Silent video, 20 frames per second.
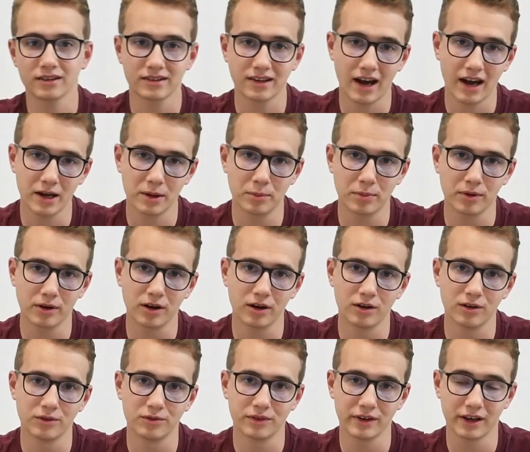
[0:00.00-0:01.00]
type
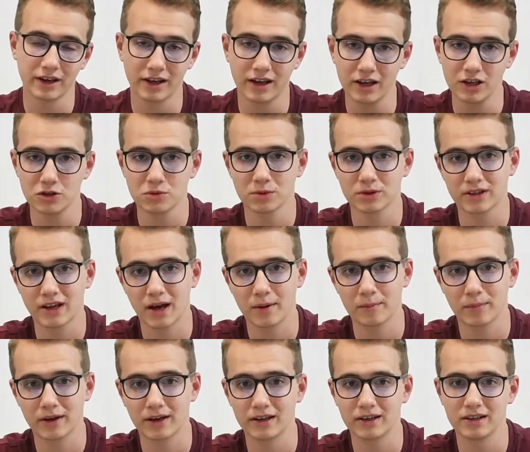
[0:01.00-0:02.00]
of engagement
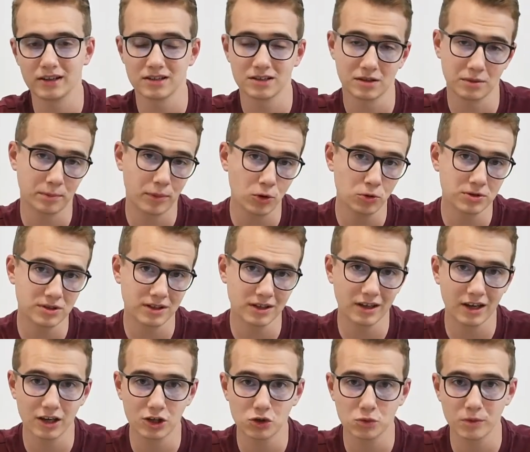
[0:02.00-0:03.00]
campaign is the post
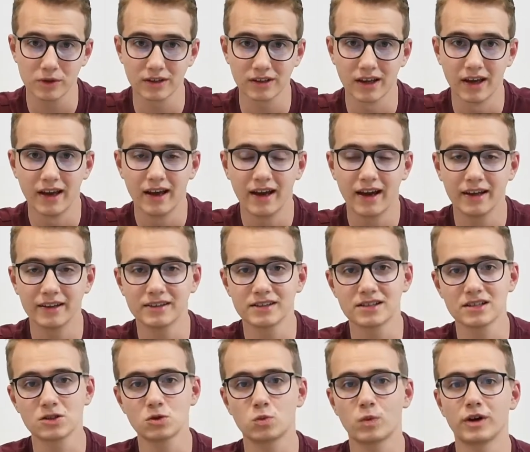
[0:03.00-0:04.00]
engagement, and this
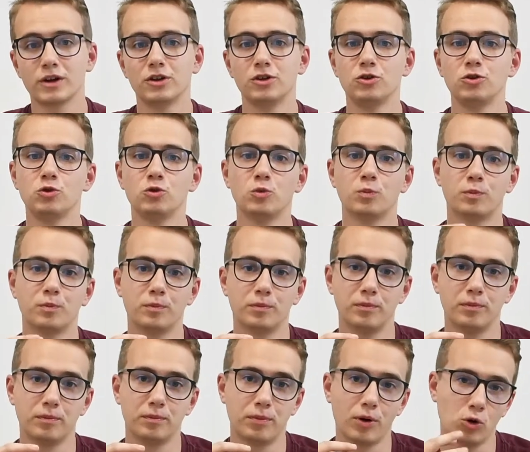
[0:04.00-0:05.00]
is when you
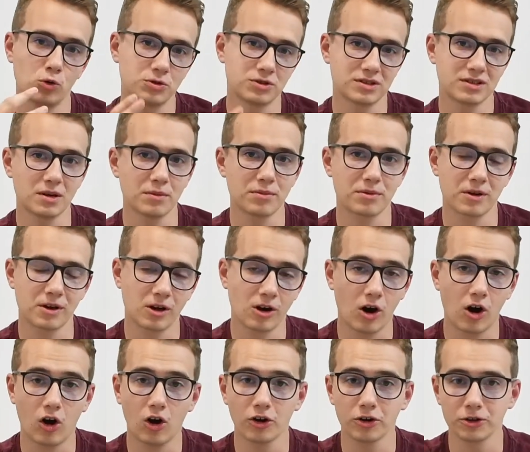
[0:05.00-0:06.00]
post something
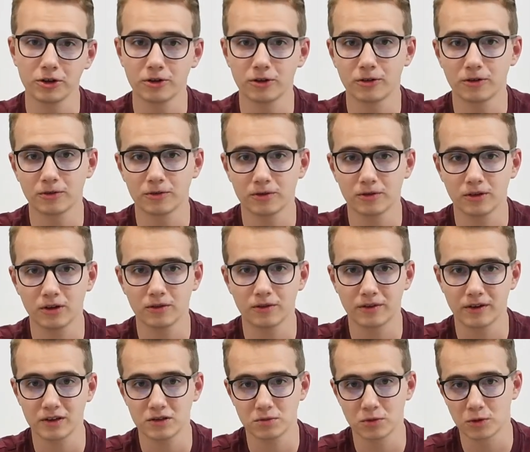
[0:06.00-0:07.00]
on your
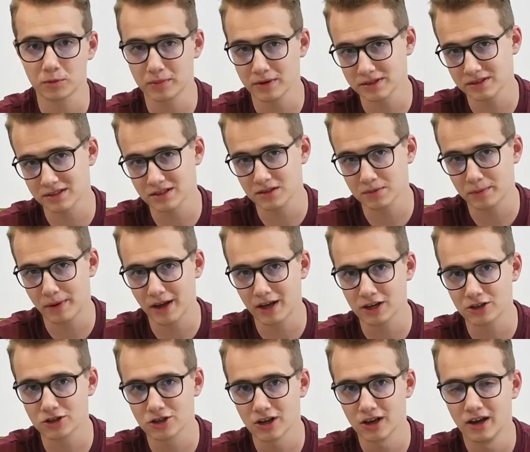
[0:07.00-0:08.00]
Facebook business
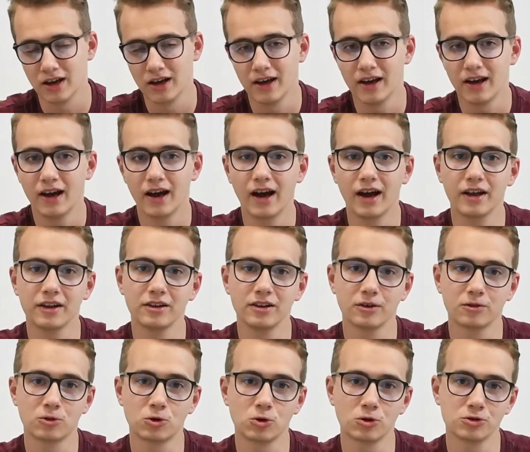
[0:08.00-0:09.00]
page, and
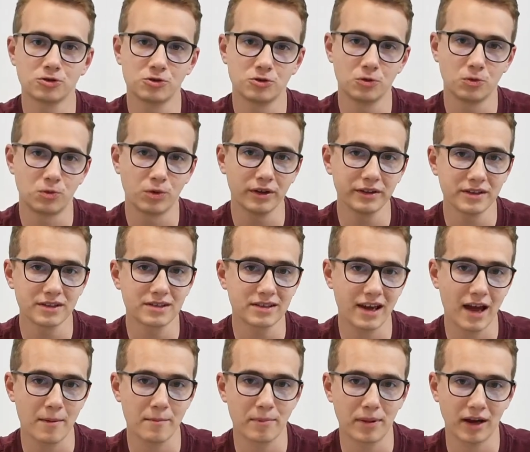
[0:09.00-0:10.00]
of course, you run this
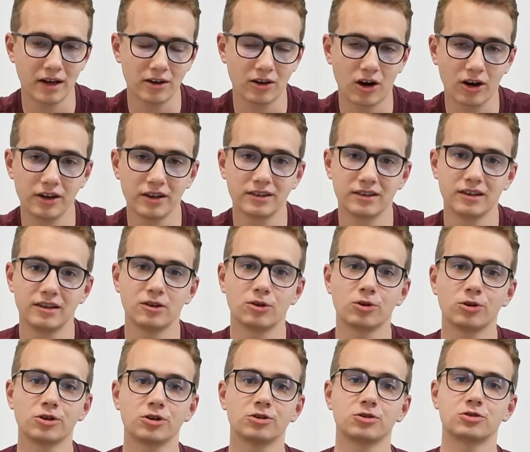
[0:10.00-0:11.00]
campaign on it in
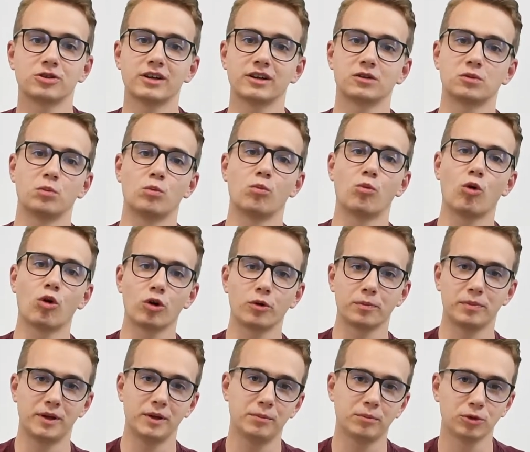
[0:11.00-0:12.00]
order to get more
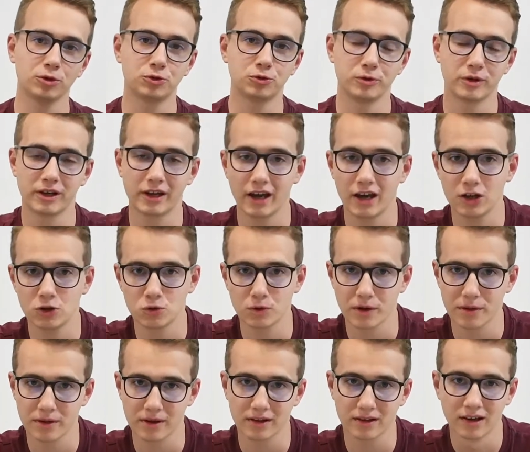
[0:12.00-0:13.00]
people to engage
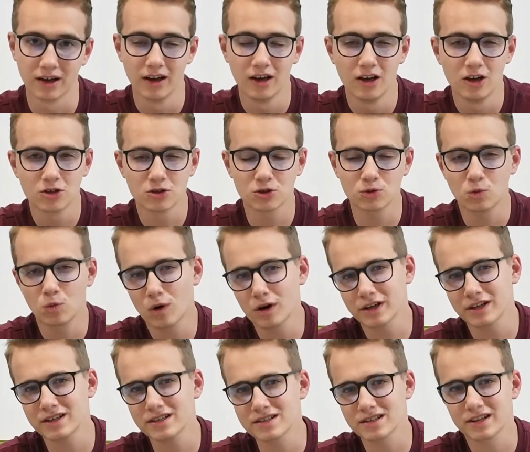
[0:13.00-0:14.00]
with it. So what
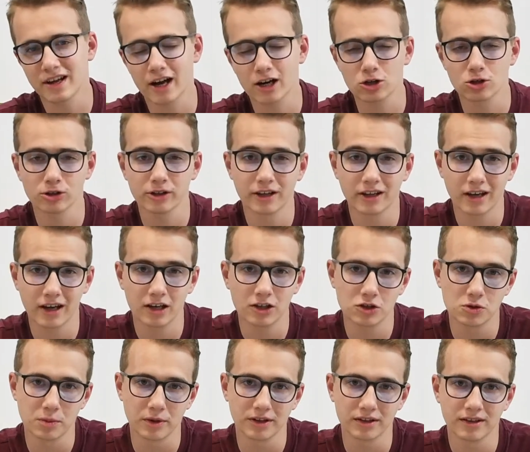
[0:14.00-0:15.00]
is an actual
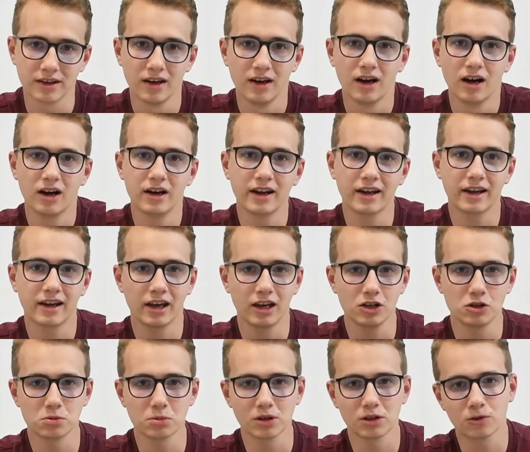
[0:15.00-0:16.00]
engagement? An
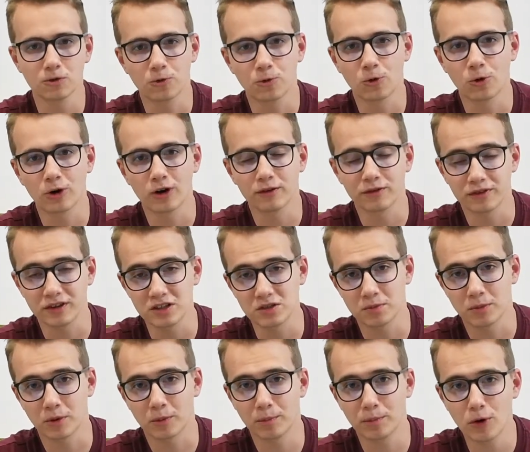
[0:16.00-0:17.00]
engagement for a
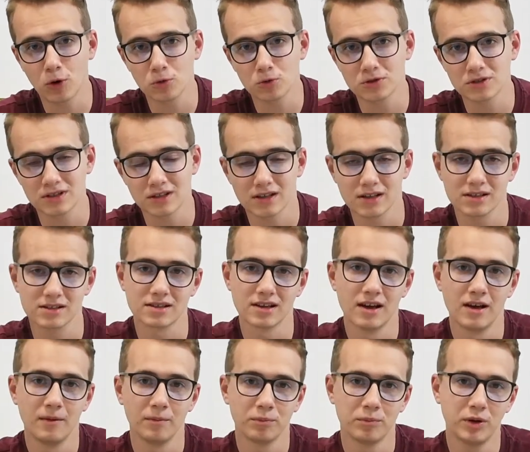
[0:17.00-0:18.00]
Facebook post is
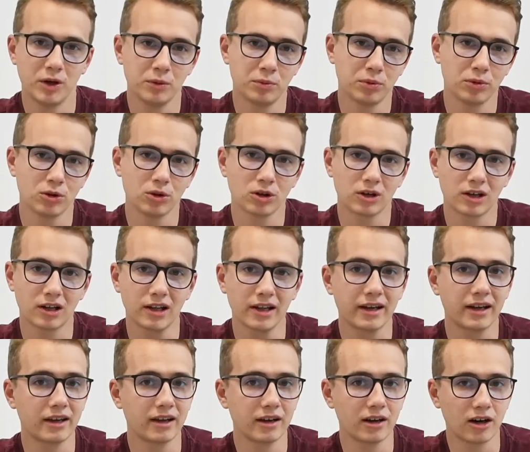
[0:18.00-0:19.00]
people
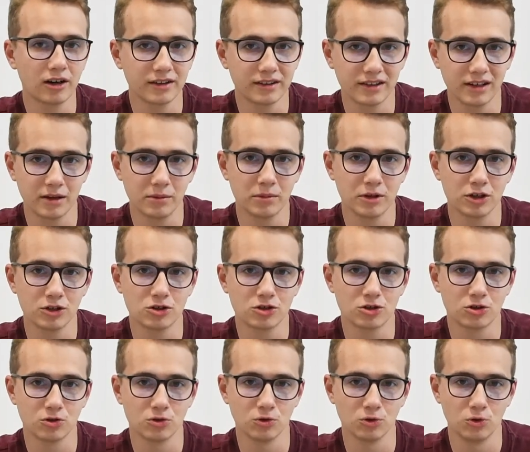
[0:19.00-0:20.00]
clicking on the
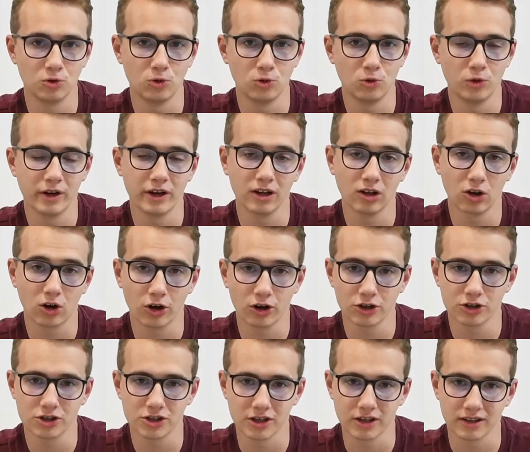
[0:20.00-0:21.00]
image to
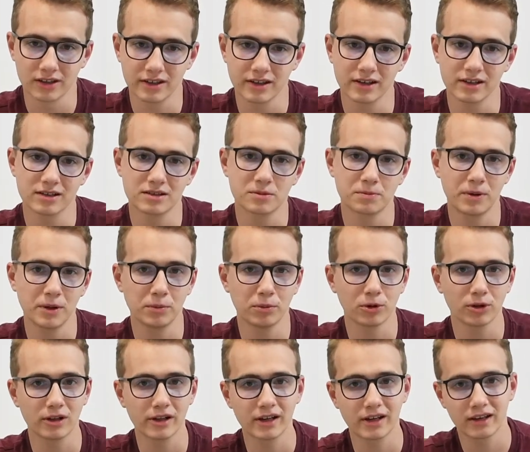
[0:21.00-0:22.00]
enlarge it. It's
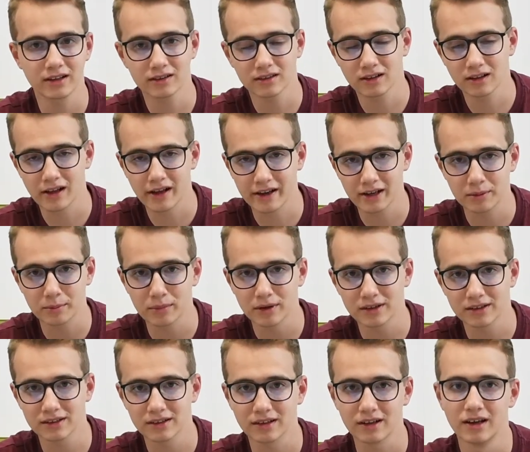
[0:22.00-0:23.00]
people clicking the like
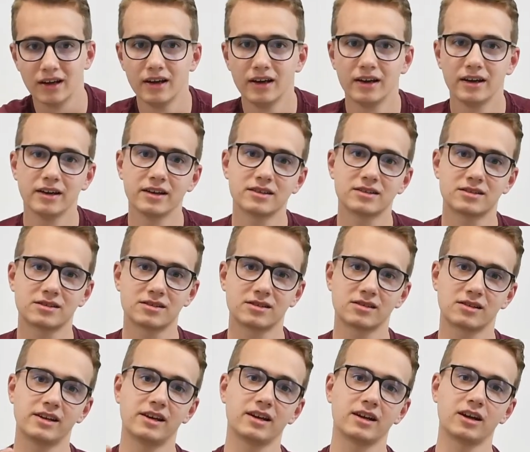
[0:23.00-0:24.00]
button. It's
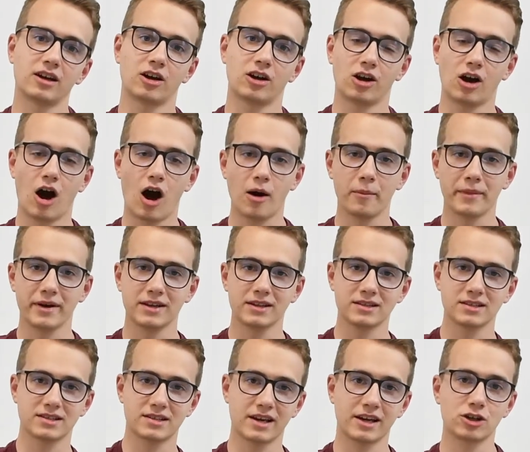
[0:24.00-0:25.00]
getting
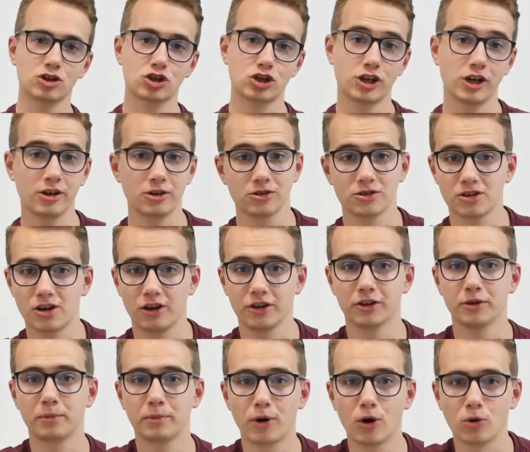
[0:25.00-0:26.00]
comments and shares on
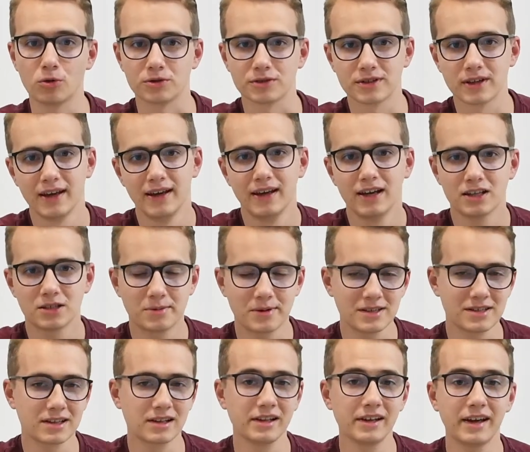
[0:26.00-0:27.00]
the post. It's
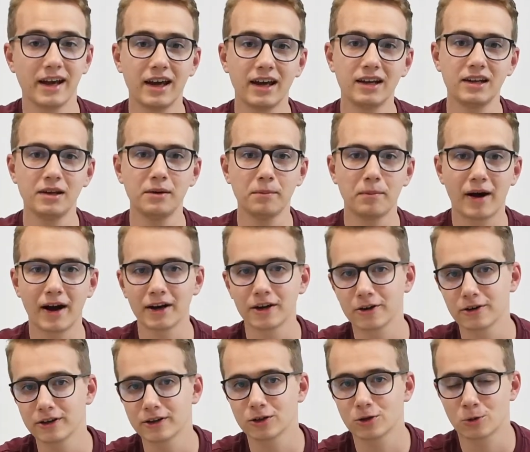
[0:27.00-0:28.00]
basically any
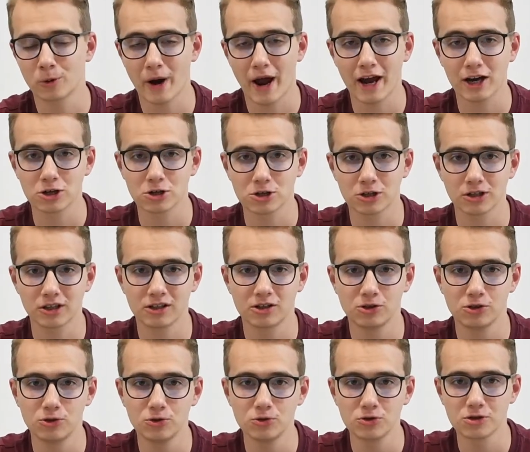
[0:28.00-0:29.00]
minor interaction that the
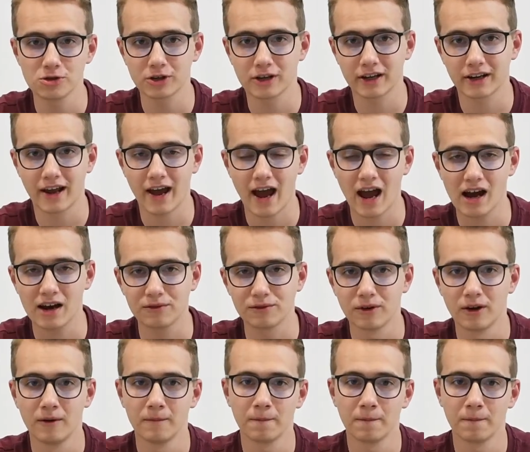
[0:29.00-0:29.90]
user can have